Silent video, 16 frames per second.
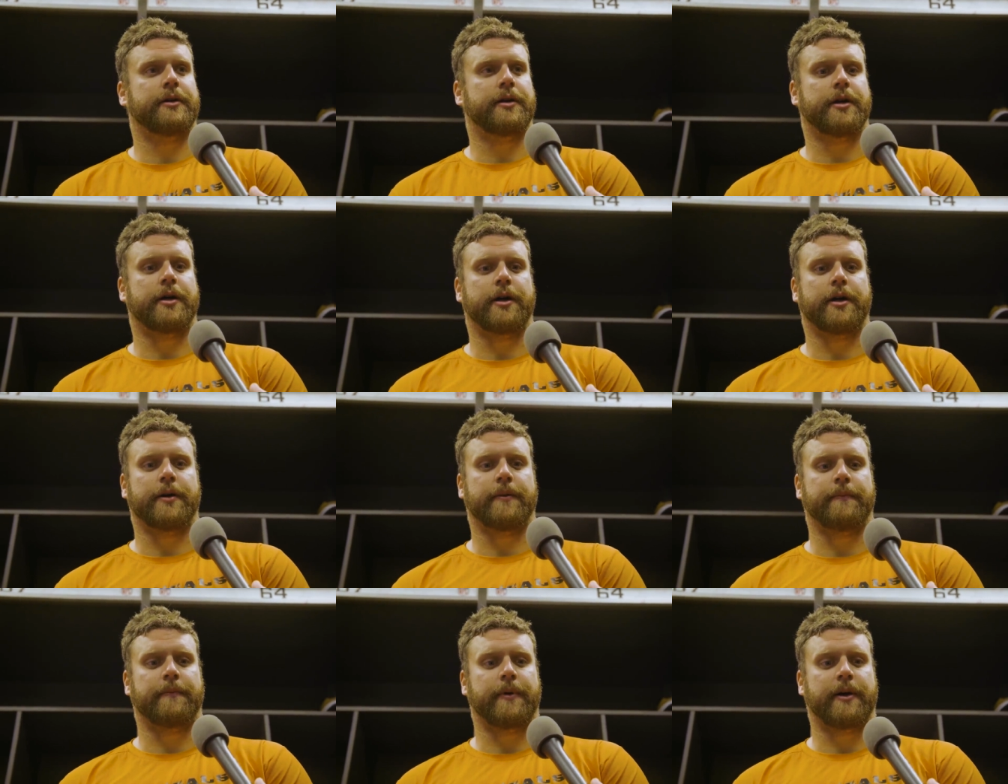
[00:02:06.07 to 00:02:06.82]
Um,
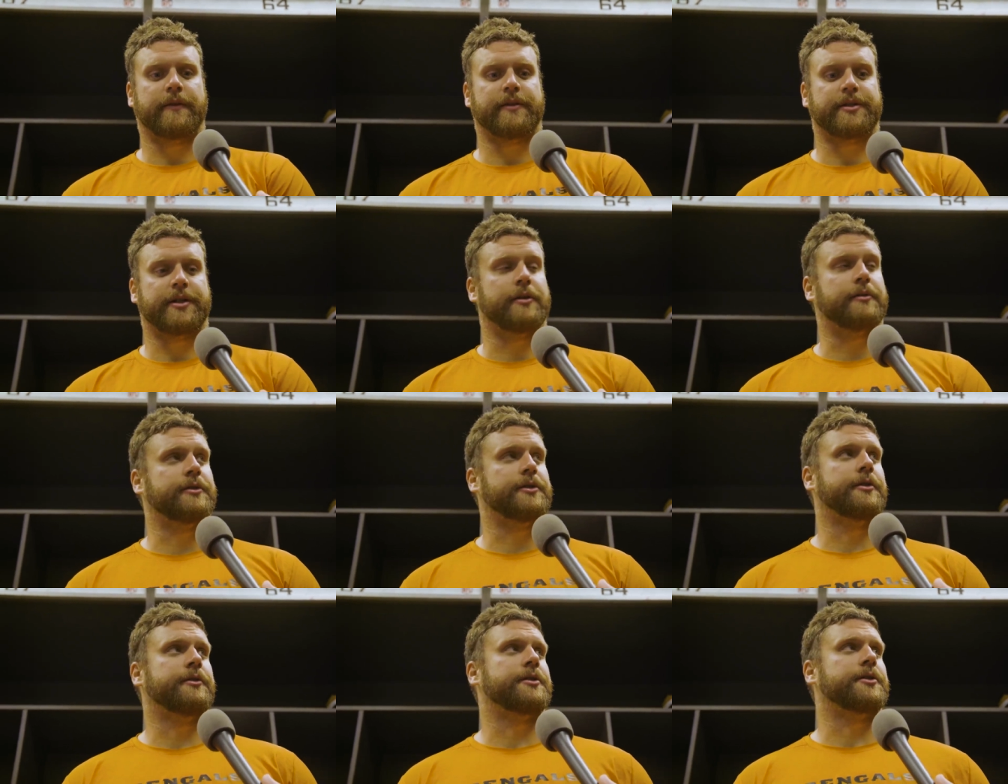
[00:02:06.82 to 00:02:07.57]
obviously, zero and
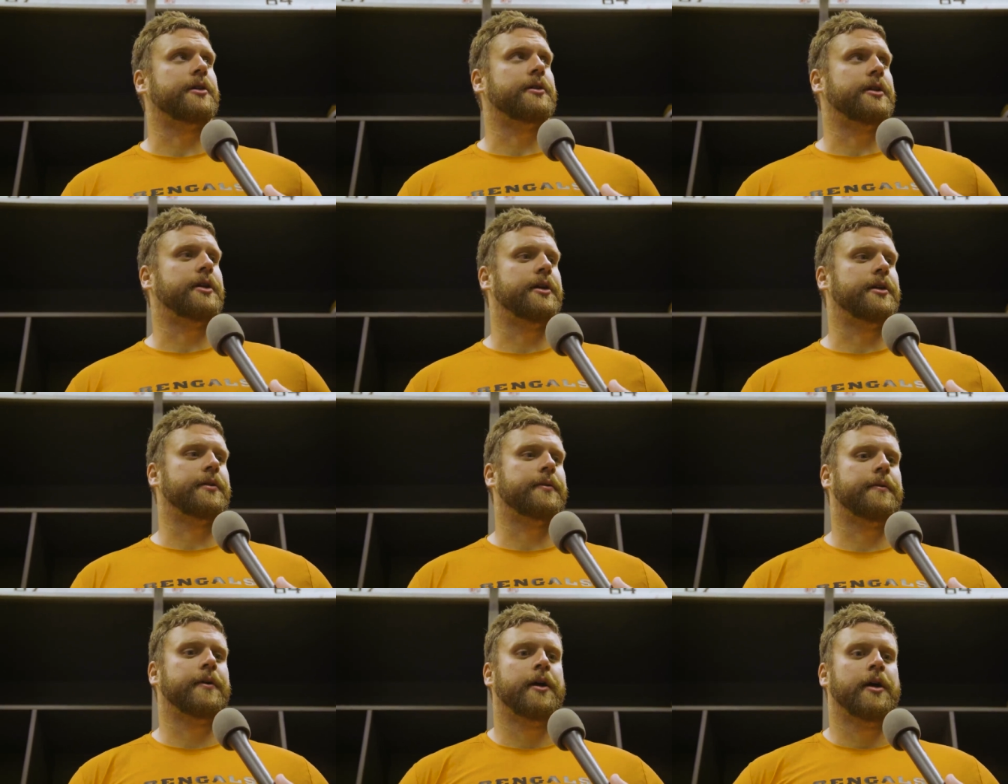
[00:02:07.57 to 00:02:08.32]
two to start the year,
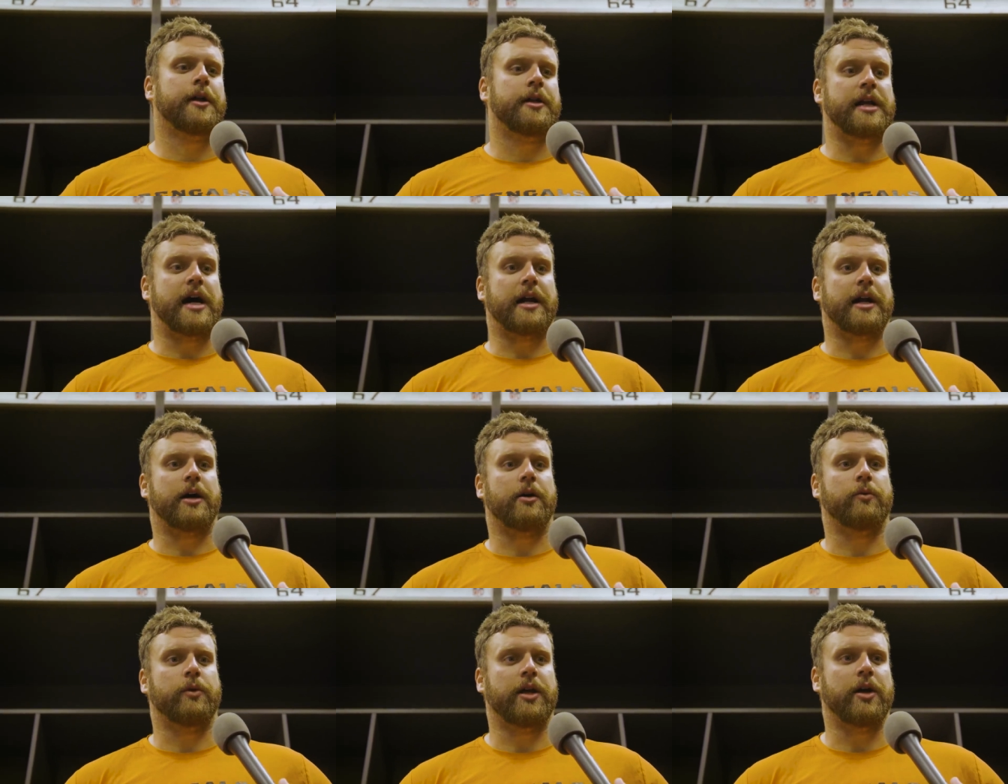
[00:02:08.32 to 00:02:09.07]
not
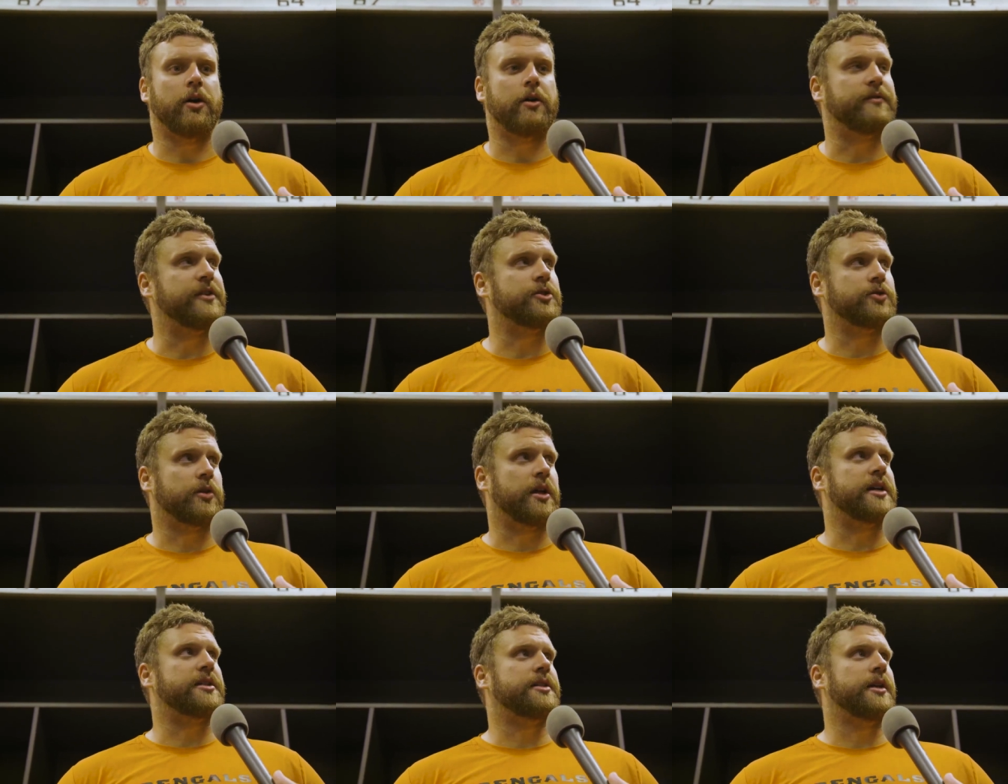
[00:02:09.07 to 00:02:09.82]
how we all
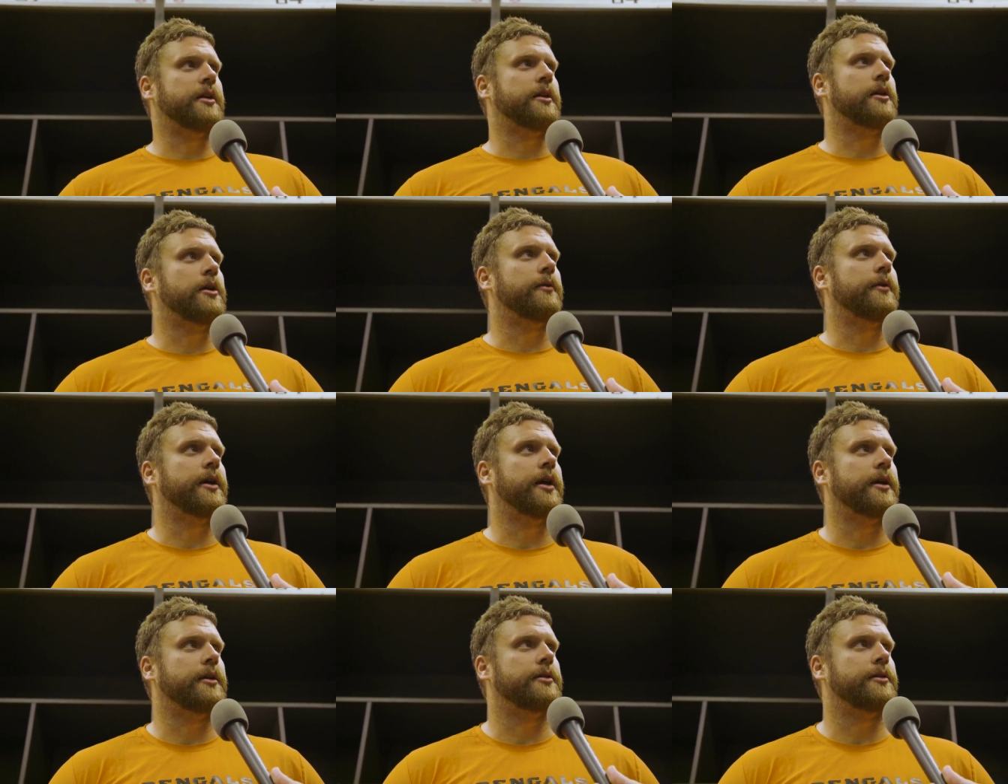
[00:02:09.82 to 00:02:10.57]
visualized it going
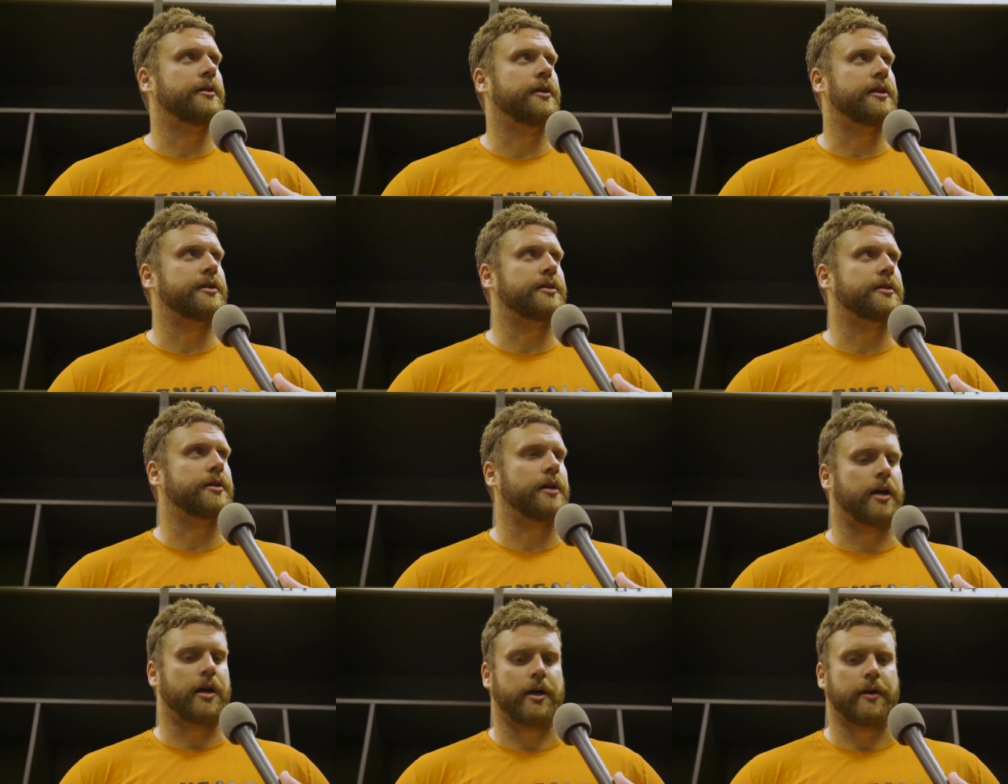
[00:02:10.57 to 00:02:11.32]
into this
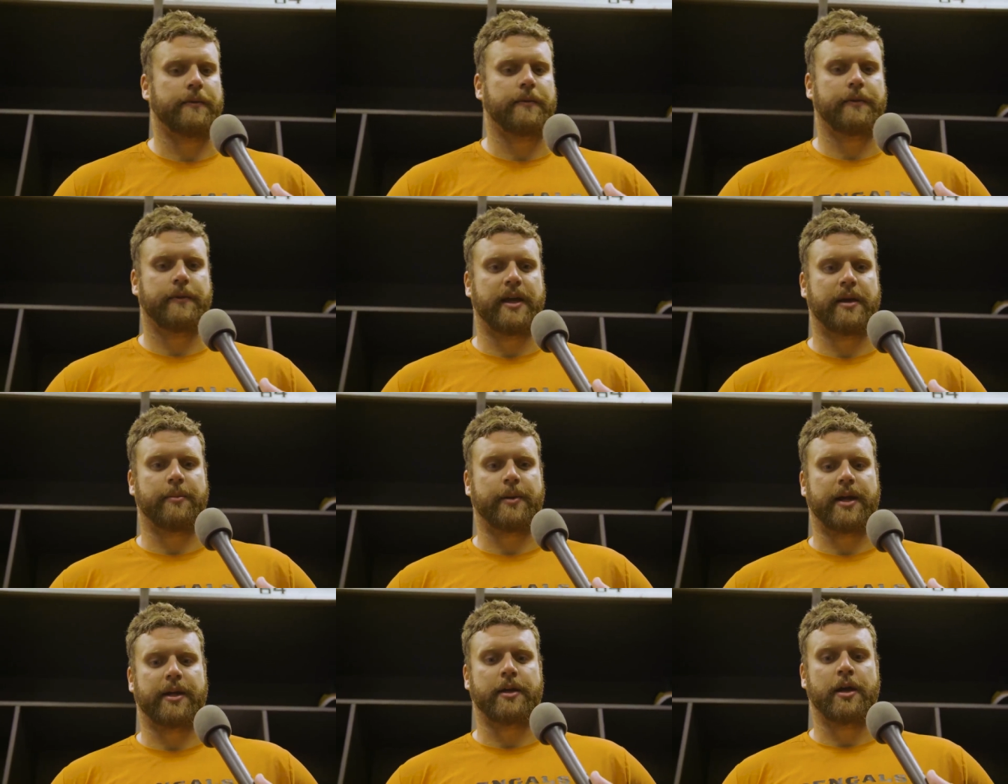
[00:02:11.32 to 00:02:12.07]
uh,
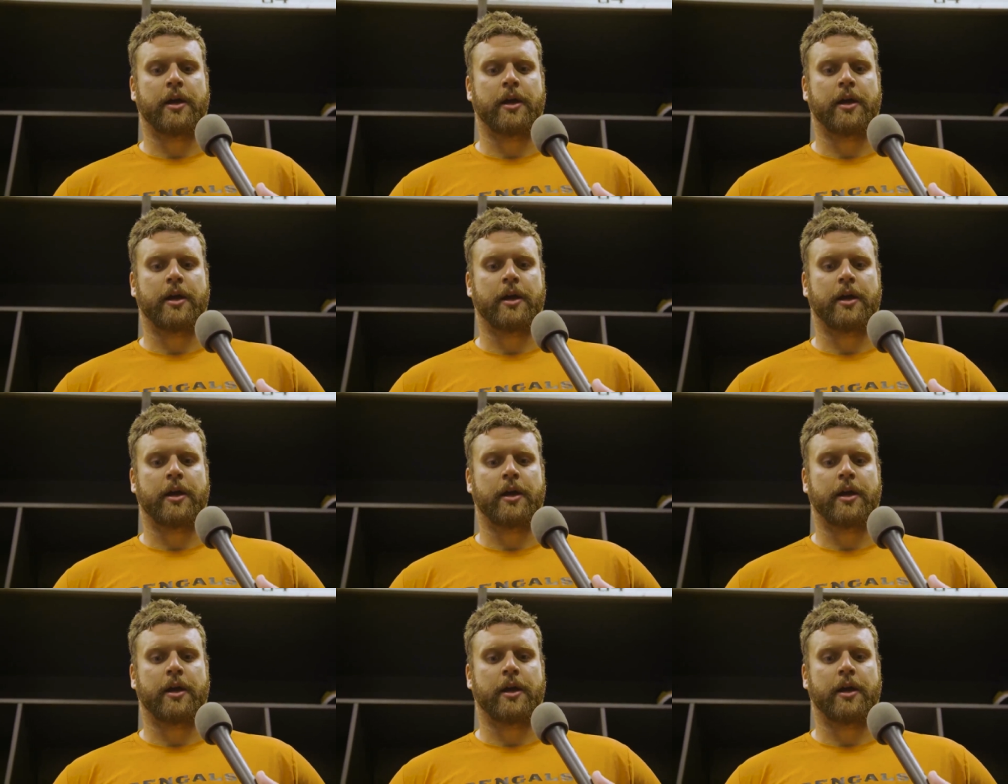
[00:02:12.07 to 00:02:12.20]
campaign.